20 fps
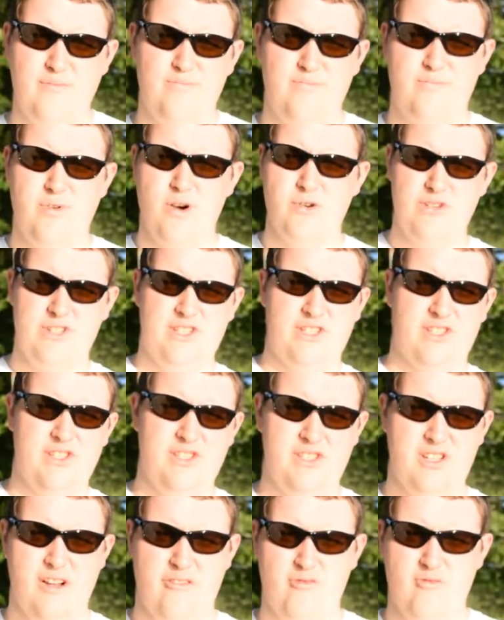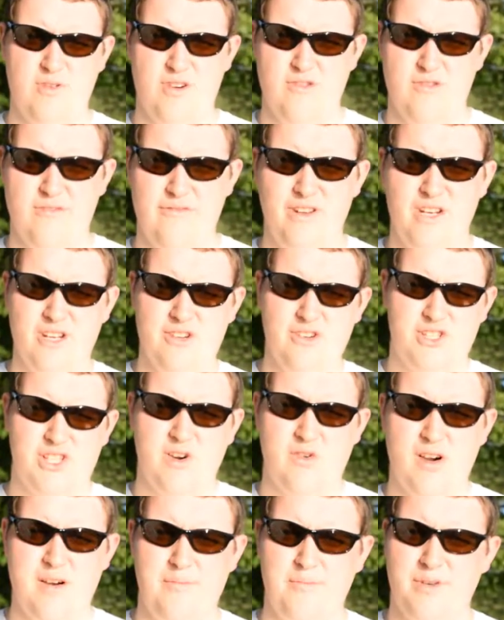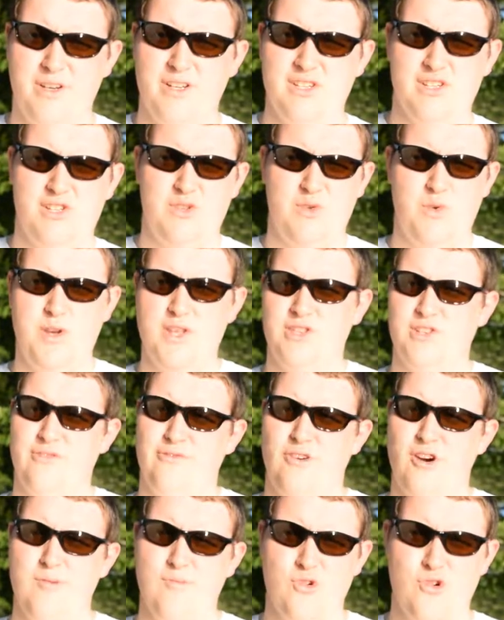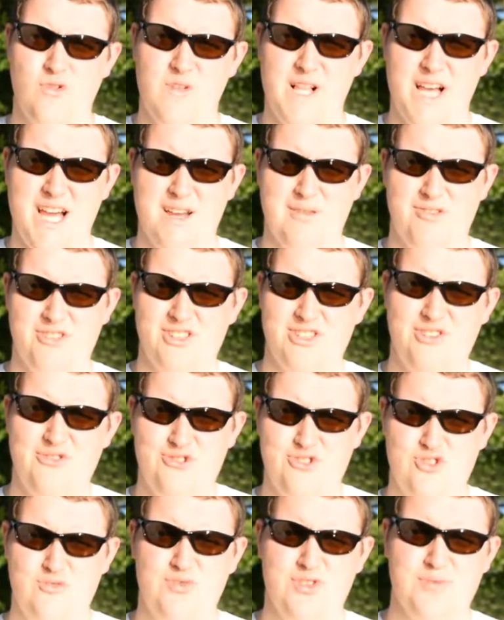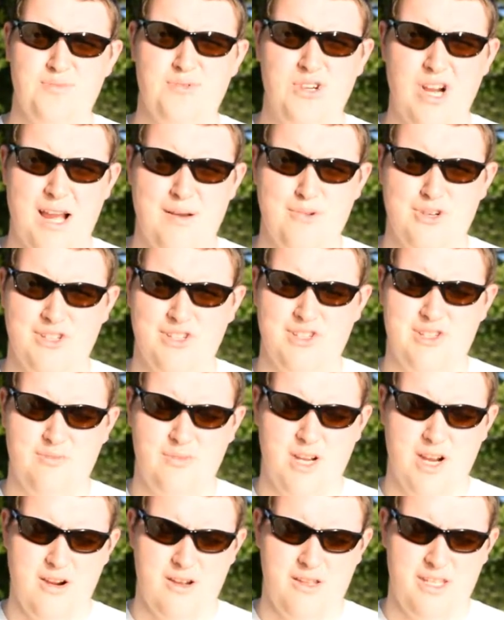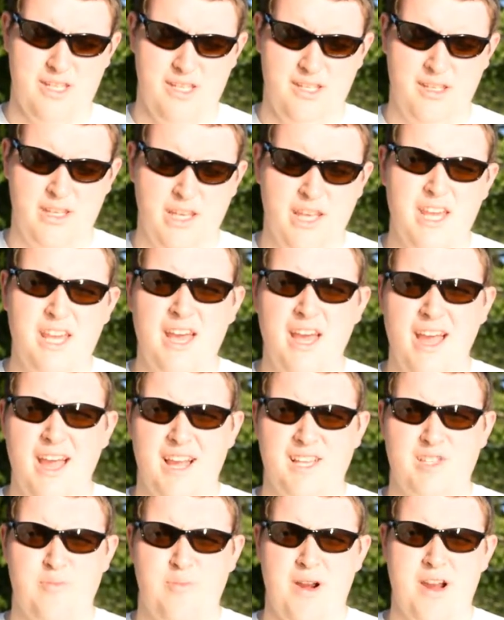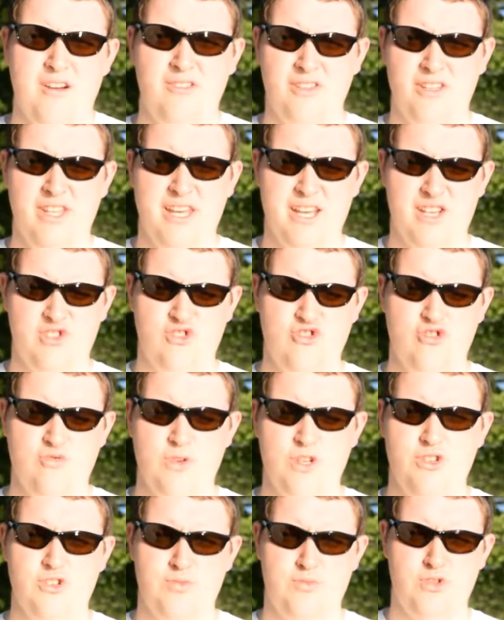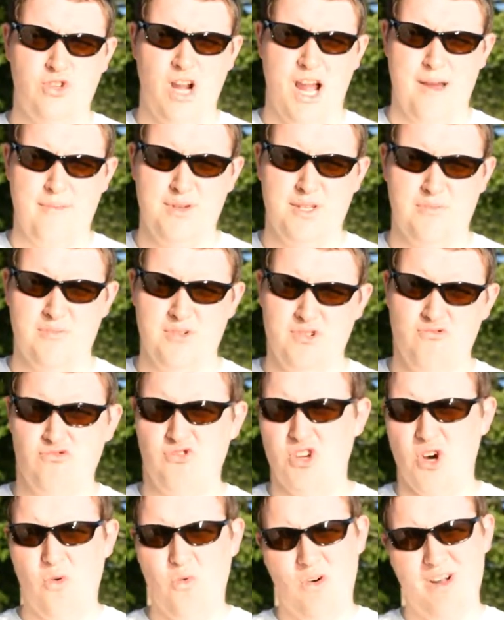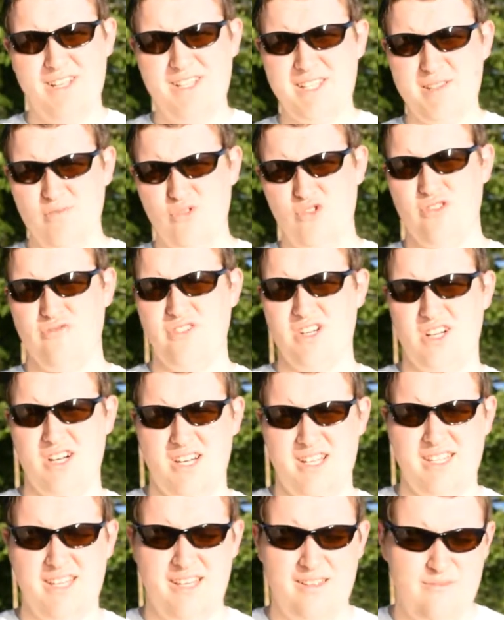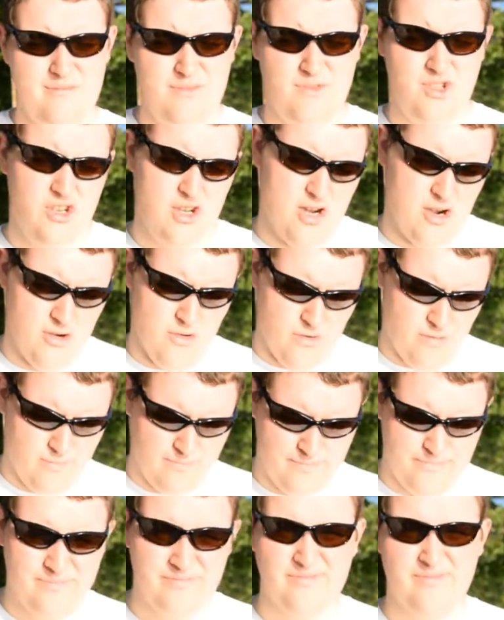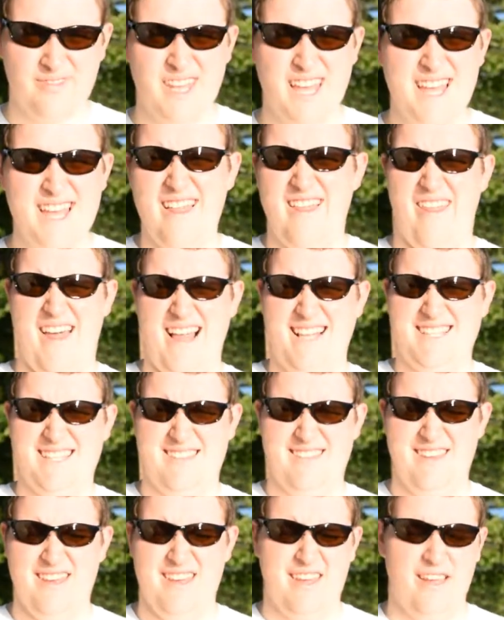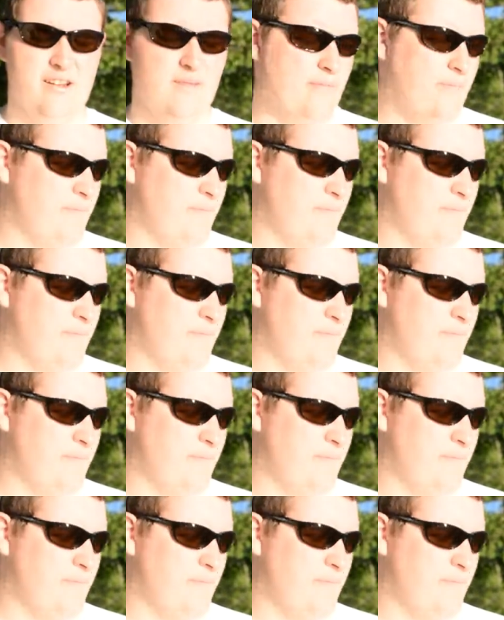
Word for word: posts and stuff about when videos go up, because tweets are far more reliable than YouTube's subscriber system currently. Because apparently they assume when you subscribe to someone you don't want to see more of their content, so that's a thing.